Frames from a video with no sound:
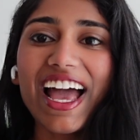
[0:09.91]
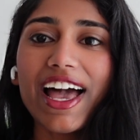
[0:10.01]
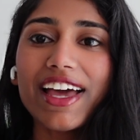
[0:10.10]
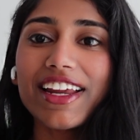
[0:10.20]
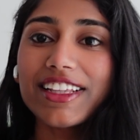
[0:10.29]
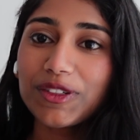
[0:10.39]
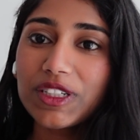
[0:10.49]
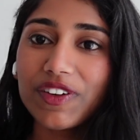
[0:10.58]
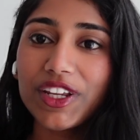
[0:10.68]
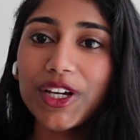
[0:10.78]
And in this
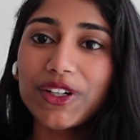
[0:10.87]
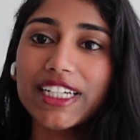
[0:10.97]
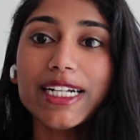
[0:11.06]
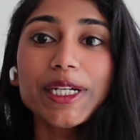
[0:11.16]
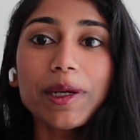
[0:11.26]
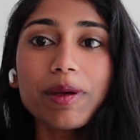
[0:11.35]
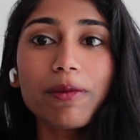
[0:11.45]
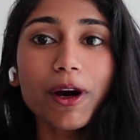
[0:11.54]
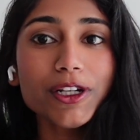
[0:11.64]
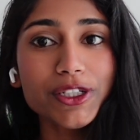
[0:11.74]
week's video, it's actually going to be
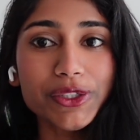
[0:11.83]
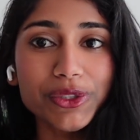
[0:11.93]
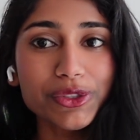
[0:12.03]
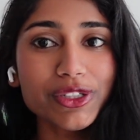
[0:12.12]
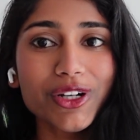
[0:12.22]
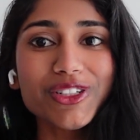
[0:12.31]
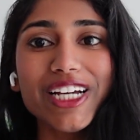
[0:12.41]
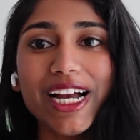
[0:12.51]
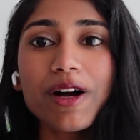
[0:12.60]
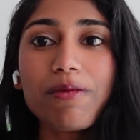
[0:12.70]
part 2, so
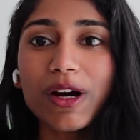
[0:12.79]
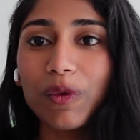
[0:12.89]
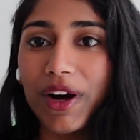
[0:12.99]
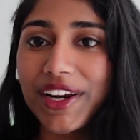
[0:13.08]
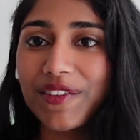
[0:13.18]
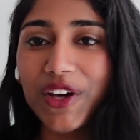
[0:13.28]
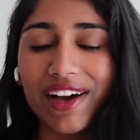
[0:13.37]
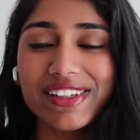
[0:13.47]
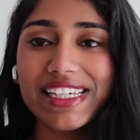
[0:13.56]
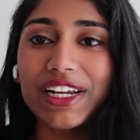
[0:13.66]
check out part 1 if you
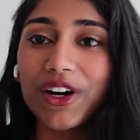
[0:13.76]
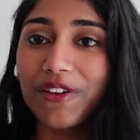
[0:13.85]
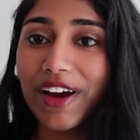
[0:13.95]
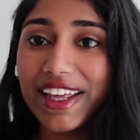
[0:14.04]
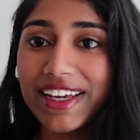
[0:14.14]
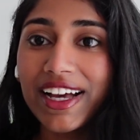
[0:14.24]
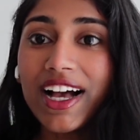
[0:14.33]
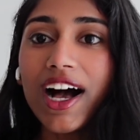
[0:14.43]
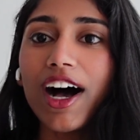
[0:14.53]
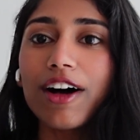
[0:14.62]
haven't seen it already,
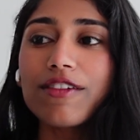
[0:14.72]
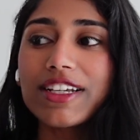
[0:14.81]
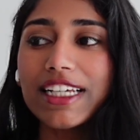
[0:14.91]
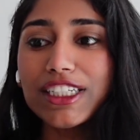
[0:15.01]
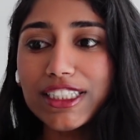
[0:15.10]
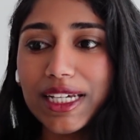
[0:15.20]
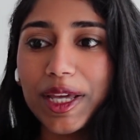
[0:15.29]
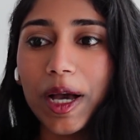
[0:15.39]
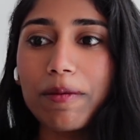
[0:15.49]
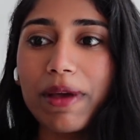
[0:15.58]
of essentially
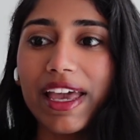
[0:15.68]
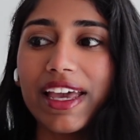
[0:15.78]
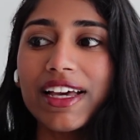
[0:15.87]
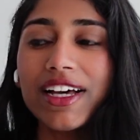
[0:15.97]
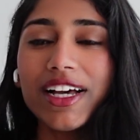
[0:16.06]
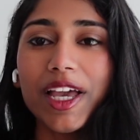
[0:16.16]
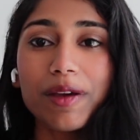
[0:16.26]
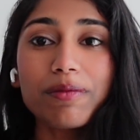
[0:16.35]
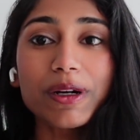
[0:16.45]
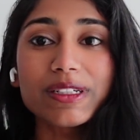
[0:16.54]
setting up a
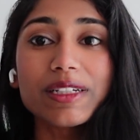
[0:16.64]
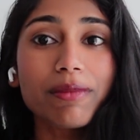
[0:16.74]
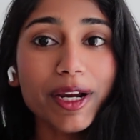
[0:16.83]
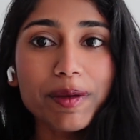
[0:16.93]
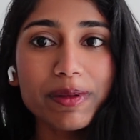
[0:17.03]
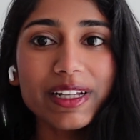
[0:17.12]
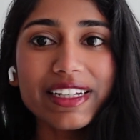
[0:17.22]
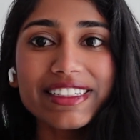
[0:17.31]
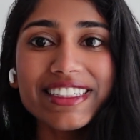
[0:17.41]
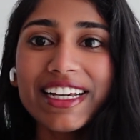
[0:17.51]
in-person
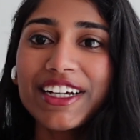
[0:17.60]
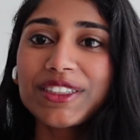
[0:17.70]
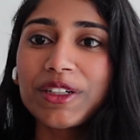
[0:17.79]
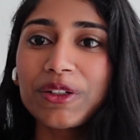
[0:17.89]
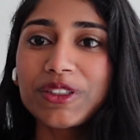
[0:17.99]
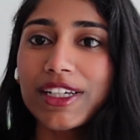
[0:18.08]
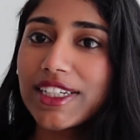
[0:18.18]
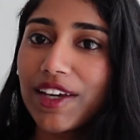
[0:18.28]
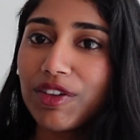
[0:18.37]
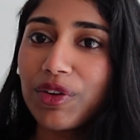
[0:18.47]
marketplace. So just to
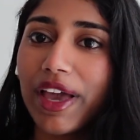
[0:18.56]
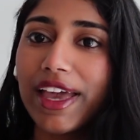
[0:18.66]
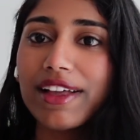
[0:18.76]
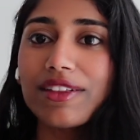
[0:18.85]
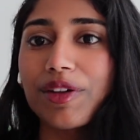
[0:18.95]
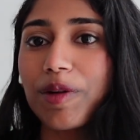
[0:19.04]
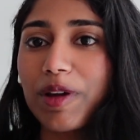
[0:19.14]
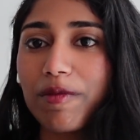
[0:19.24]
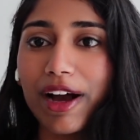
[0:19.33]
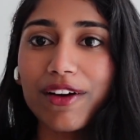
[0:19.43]
give you a little bit
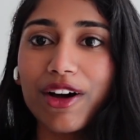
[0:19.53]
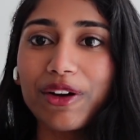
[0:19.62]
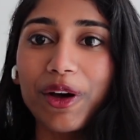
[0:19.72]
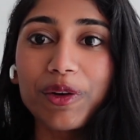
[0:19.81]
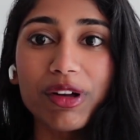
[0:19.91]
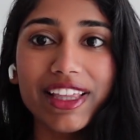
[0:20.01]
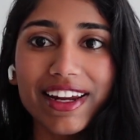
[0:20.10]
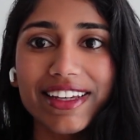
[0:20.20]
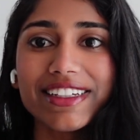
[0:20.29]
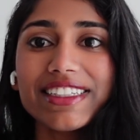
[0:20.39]
of background on what
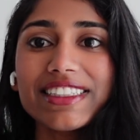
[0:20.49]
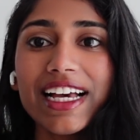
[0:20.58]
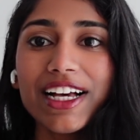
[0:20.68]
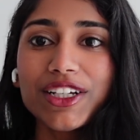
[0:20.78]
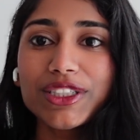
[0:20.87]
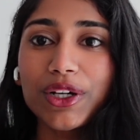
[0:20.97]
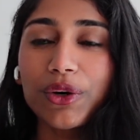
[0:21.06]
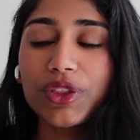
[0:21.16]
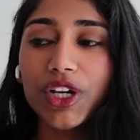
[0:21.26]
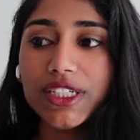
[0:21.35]
that is,
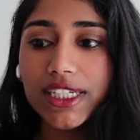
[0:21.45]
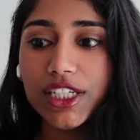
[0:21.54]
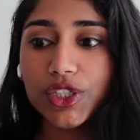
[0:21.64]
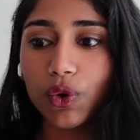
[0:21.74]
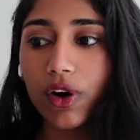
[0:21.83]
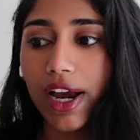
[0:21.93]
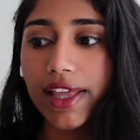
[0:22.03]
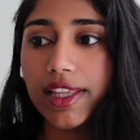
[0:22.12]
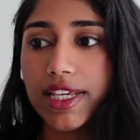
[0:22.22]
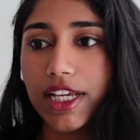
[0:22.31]
so there's like a store
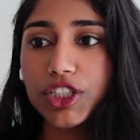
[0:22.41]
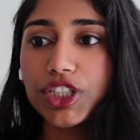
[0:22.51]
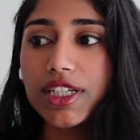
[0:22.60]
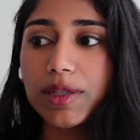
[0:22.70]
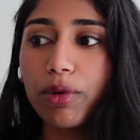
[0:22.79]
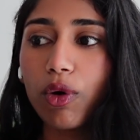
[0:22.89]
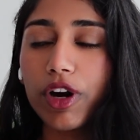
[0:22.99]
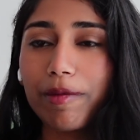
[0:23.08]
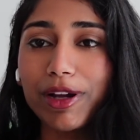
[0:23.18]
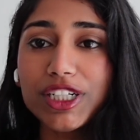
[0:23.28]
and they essentially support
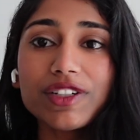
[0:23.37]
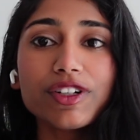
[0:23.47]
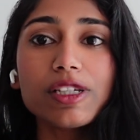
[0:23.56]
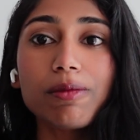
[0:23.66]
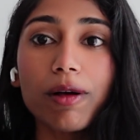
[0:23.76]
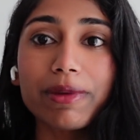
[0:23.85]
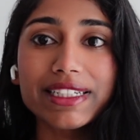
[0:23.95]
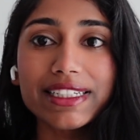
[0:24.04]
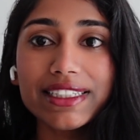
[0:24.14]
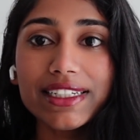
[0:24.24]
a bunch of different small
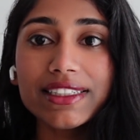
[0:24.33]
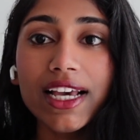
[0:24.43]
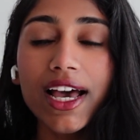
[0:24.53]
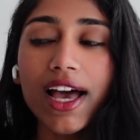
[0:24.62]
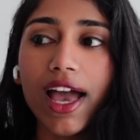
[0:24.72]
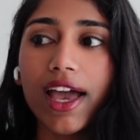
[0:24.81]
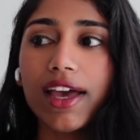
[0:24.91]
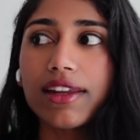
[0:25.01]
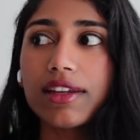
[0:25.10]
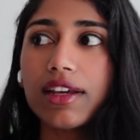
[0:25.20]
businesses,
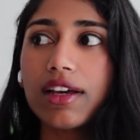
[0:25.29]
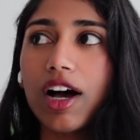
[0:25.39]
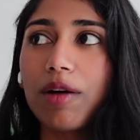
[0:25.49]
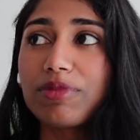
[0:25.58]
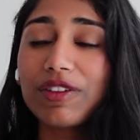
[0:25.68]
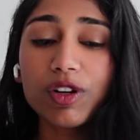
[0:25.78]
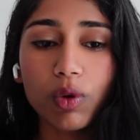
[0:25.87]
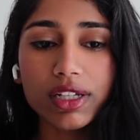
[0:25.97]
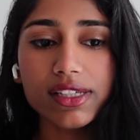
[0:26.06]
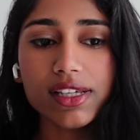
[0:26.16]
and different
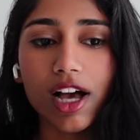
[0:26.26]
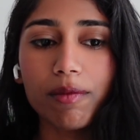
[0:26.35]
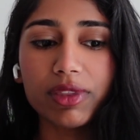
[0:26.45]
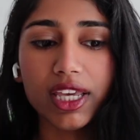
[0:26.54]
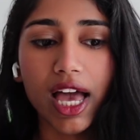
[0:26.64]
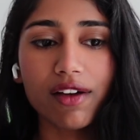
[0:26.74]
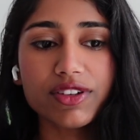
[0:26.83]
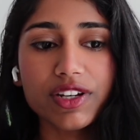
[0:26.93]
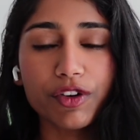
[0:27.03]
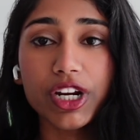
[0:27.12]
ones come and like have
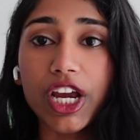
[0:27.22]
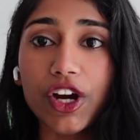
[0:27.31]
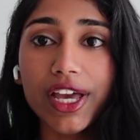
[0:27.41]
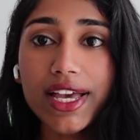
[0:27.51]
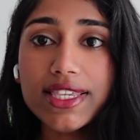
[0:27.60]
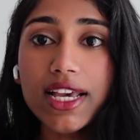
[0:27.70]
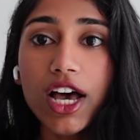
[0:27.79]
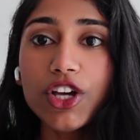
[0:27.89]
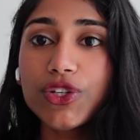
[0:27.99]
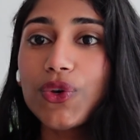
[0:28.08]
different areas
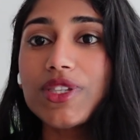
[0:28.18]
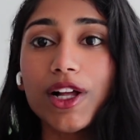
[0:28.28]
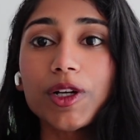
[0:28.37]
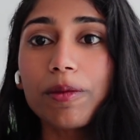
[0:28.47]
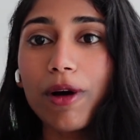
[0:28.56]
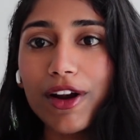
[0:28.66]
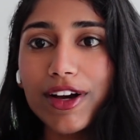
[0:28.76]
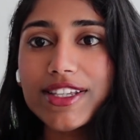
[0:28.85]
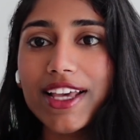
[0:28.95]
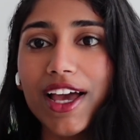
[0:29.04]
to sell their
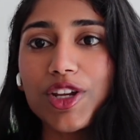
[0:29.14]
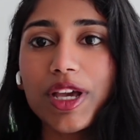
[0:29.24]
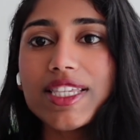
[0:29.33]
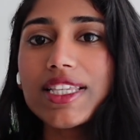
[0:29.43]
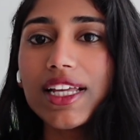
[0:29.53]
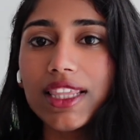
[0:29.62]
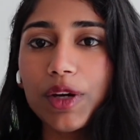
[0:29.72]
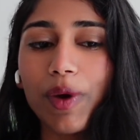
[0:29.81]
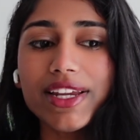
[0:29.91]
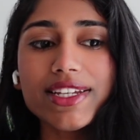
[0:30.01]
products, and you basically can like
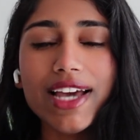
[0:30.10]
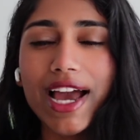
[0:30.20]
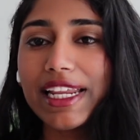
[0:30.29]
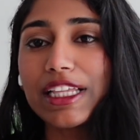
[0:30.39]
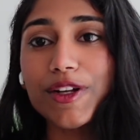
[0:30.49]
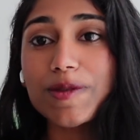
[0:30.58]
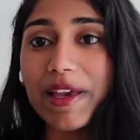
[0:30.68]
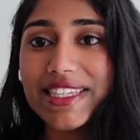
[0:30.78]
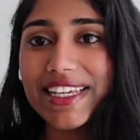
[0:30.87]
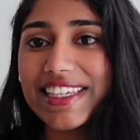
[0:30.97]
rent tiny little
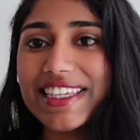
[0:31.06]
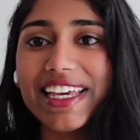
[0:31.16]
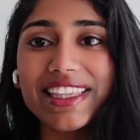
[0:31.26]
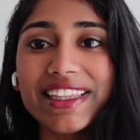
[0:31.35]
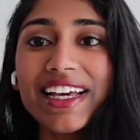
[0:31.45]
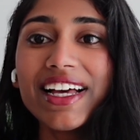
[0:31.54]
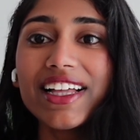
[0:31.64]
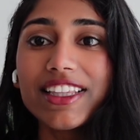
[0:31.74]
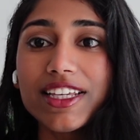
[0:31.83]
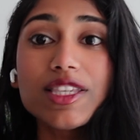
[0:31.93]
spaces in
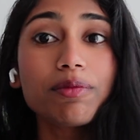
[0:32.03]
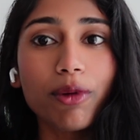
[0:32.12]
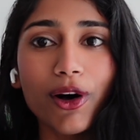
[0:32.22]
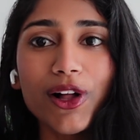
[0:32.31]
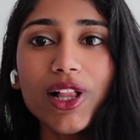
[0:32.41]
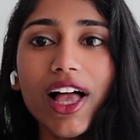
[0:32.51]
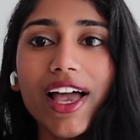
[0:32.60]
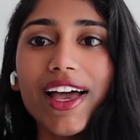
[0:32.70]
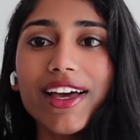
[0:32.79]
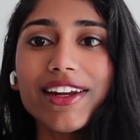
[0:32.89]
this mall.
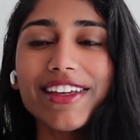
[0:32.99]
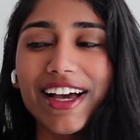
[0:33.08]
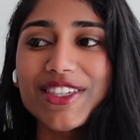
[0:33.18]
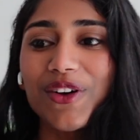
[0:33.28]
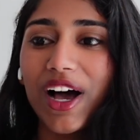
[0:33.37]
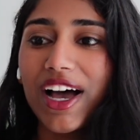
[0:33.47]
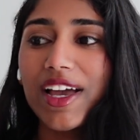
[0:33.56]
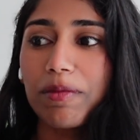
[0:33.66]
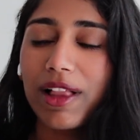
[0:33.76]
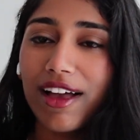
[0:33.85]
And yeah, so I
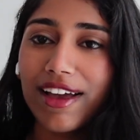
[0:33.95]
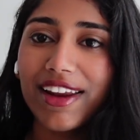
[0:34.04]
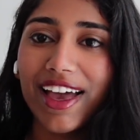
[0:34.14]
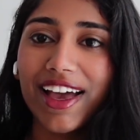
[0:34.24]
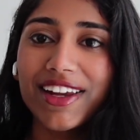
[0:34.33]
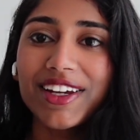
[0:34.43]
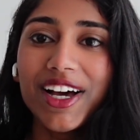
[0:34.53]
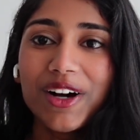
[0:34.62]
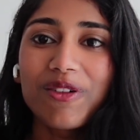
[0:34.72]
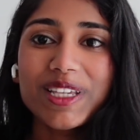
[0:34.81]
applied and
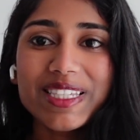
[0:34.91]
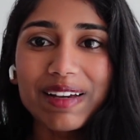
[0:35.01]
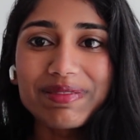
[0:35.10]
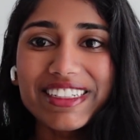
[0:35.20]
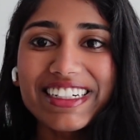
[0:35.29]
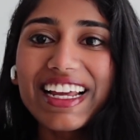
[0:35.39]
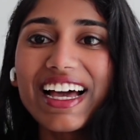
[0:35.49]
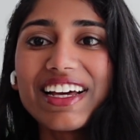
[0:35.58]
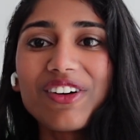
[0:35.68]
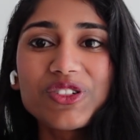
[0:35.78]
was accepted,
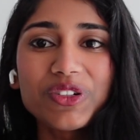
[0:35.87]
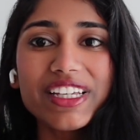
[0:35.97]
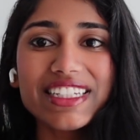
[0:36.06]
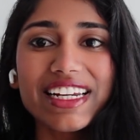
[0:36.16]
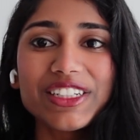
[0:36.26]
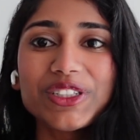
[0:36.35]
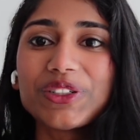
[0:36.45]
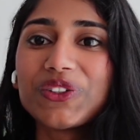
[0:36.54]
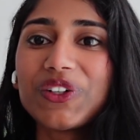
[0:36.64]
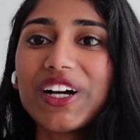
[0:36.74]
and I was really excited
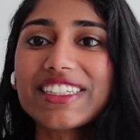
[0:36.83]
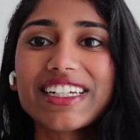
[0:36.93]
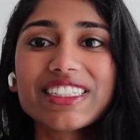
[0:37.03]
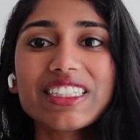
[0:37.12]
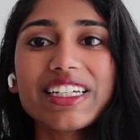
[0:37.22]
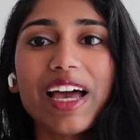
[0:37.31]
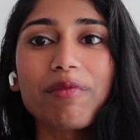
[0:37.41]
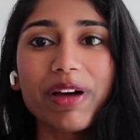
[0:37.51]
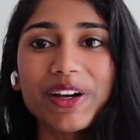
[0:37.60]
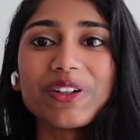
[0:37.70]
to essentially get
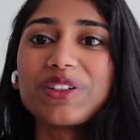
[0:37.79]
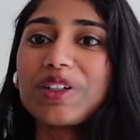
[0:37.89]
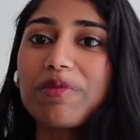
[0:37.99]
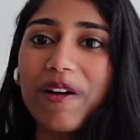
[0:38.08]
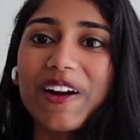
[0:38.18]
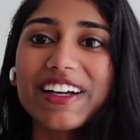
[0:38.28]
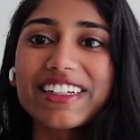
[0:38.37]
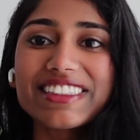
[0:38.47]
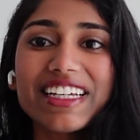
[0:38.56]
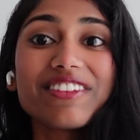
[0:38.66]
my own
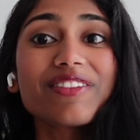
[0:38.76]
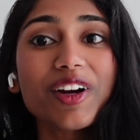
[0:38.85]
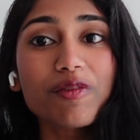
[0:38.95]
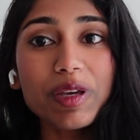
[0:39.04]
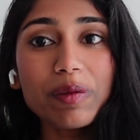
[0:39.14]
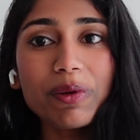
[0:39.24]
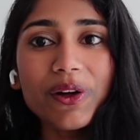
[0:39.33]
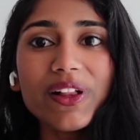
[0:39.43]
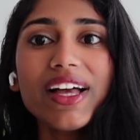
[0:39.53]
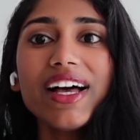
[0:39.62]
products in front of people.